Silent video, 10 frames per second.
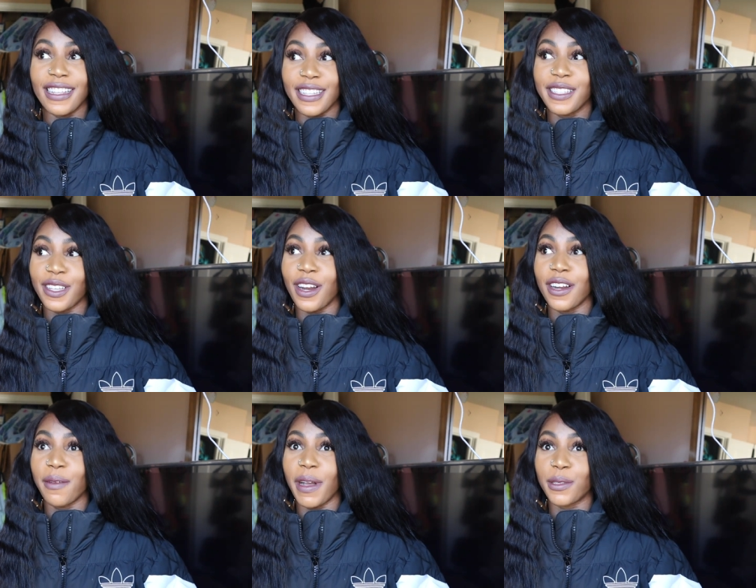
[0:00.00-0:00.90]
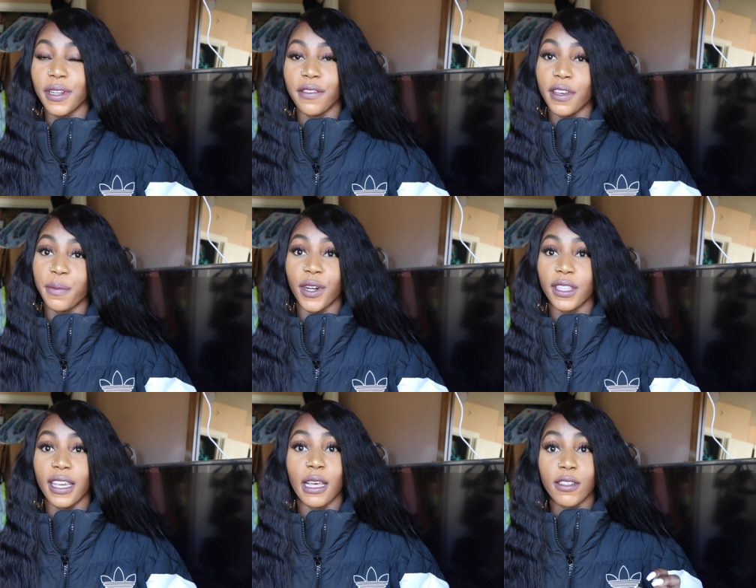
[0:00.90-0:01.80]
This started on my 25th
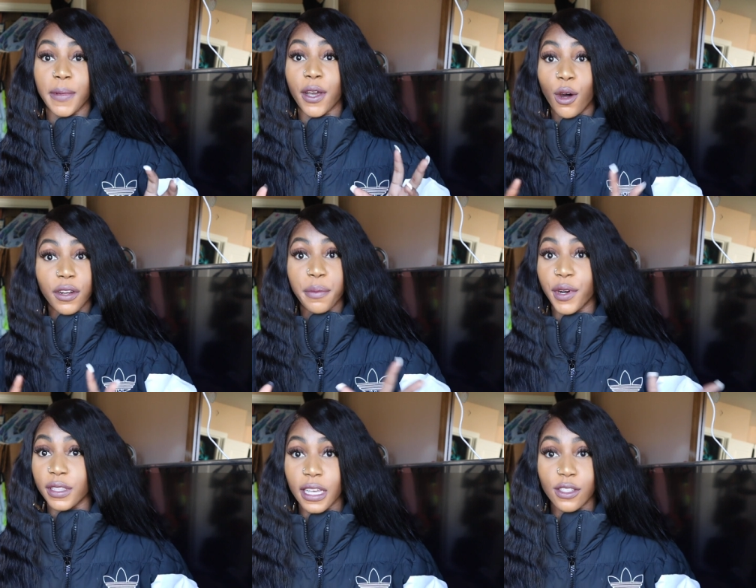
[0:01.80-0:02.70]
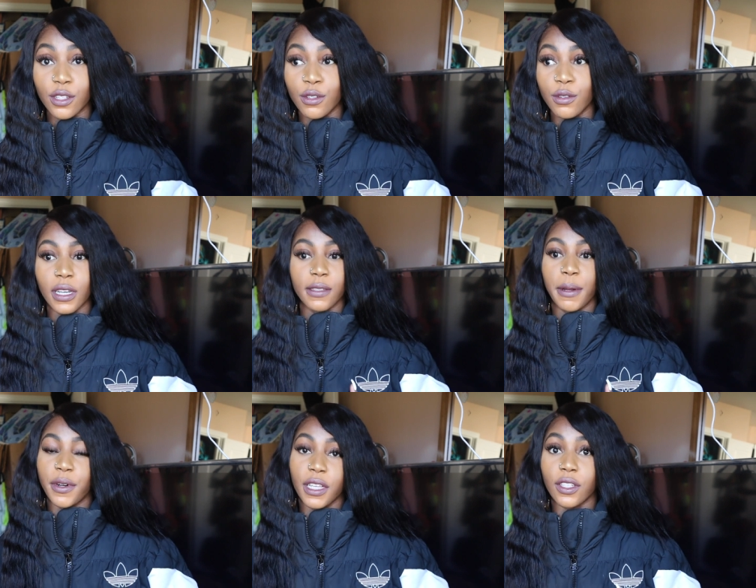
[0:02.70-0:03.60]
birthday. That was my golden birthday too, because
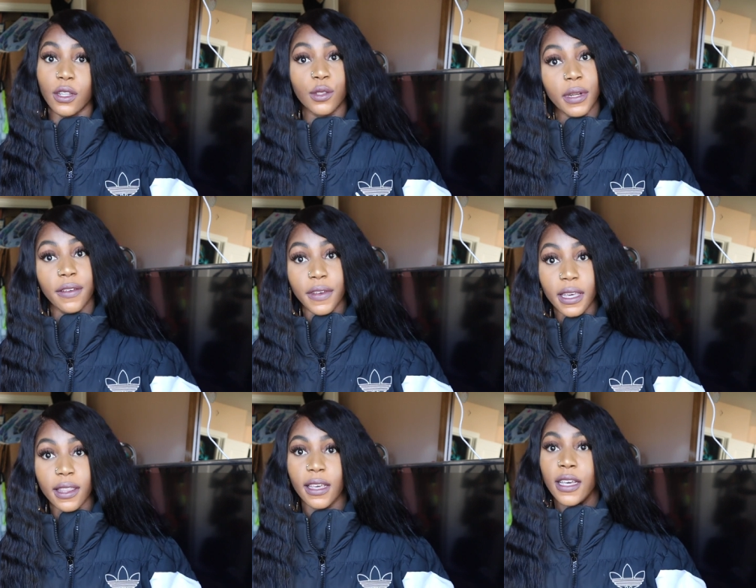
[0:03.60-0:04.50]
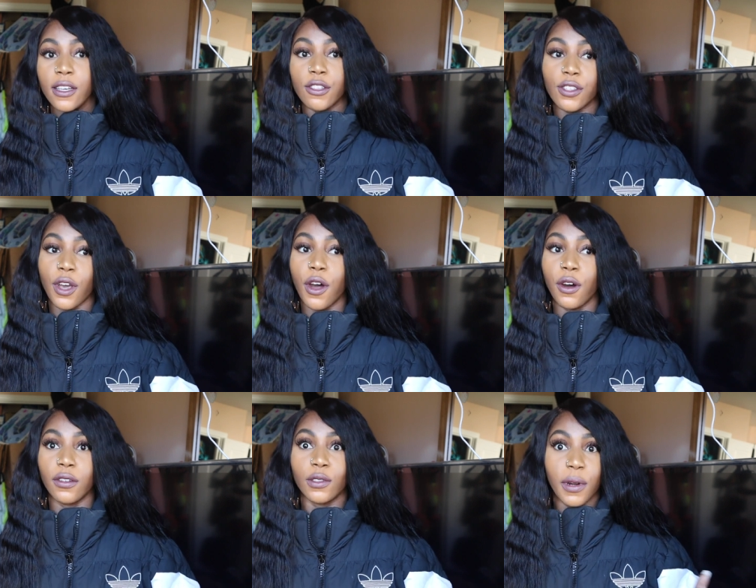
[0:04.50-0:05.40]
my birthday's on the 25th.
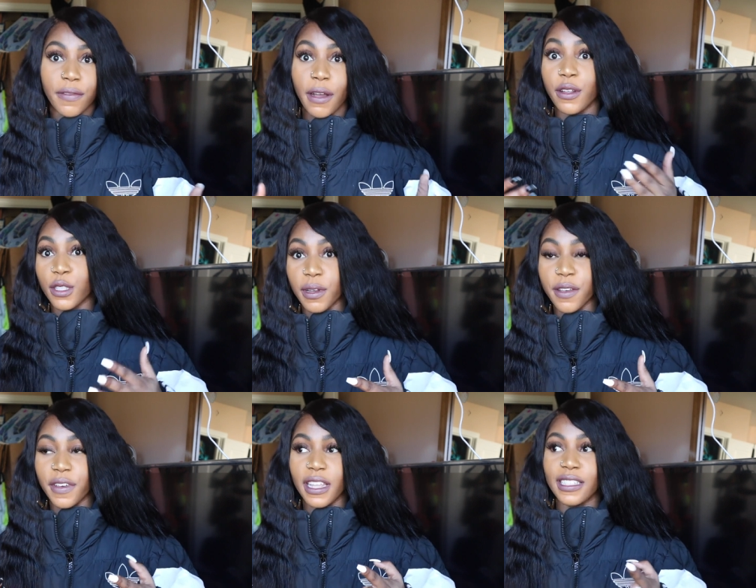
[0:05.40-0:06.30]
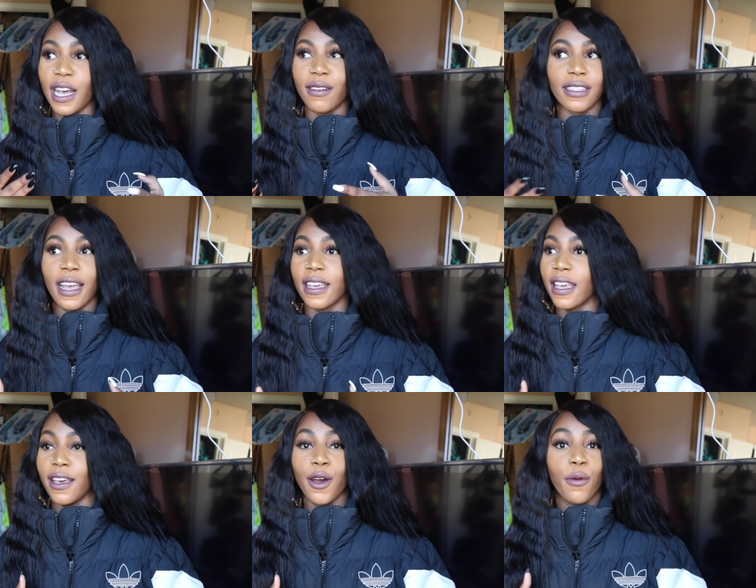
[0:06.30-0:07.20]
So 25 on the 25th. So I was
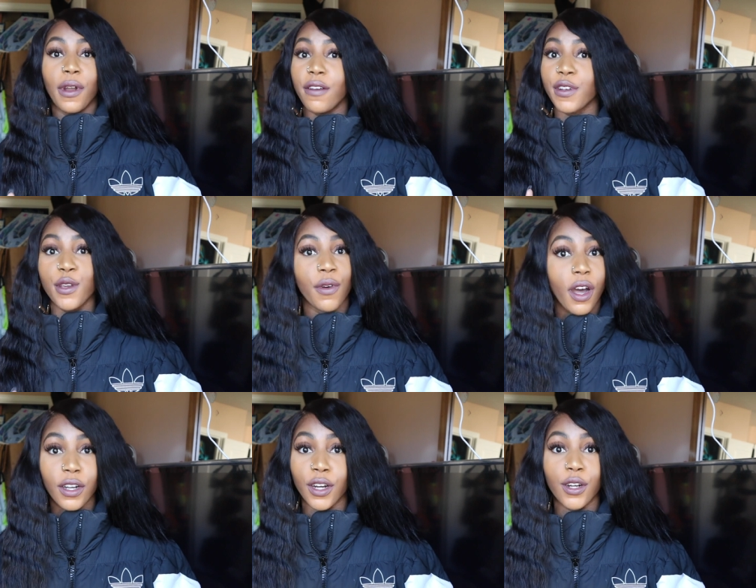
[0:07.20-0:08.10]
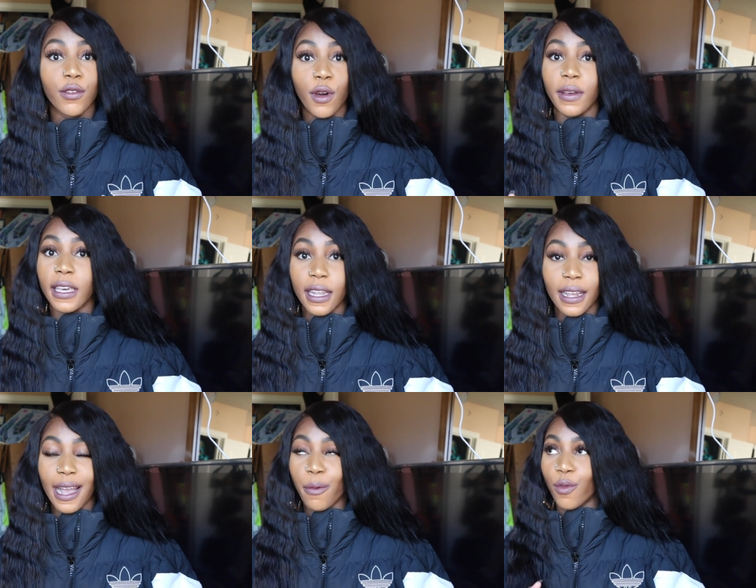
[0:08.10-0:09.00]
like, whatever you want, girl, you're gonna
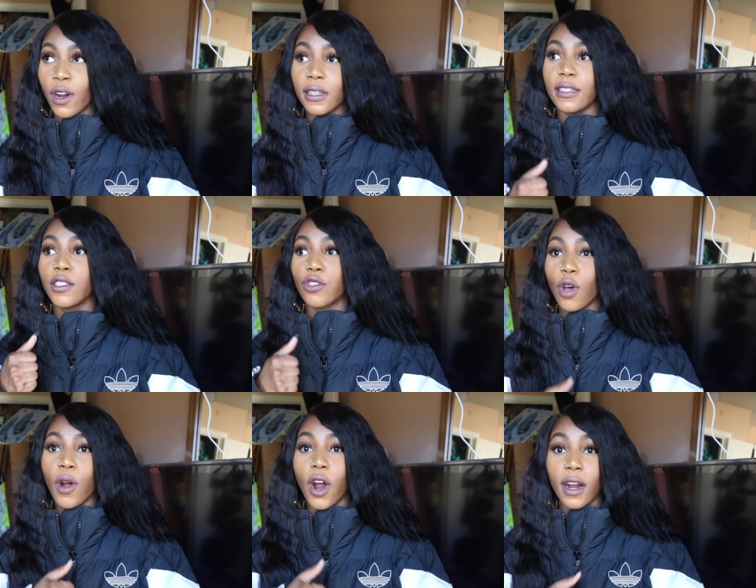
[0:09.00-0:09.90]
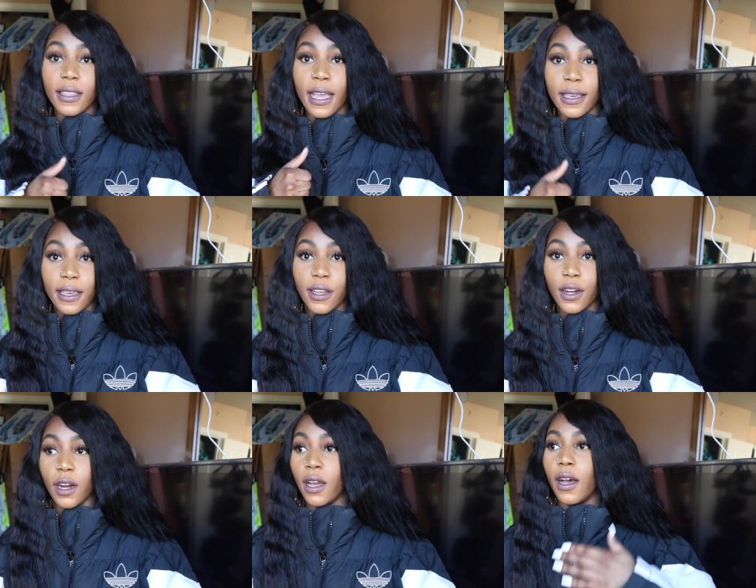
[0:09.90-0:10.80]
get it. I worked so hard that
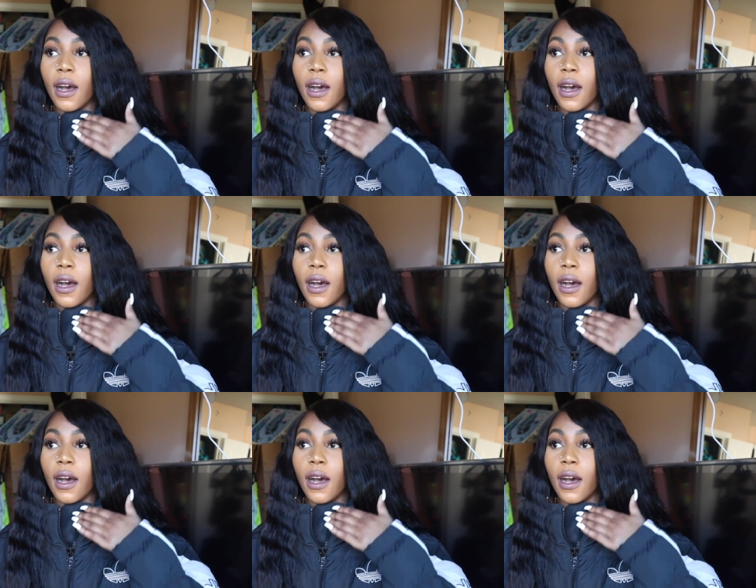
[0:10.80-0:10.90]
year,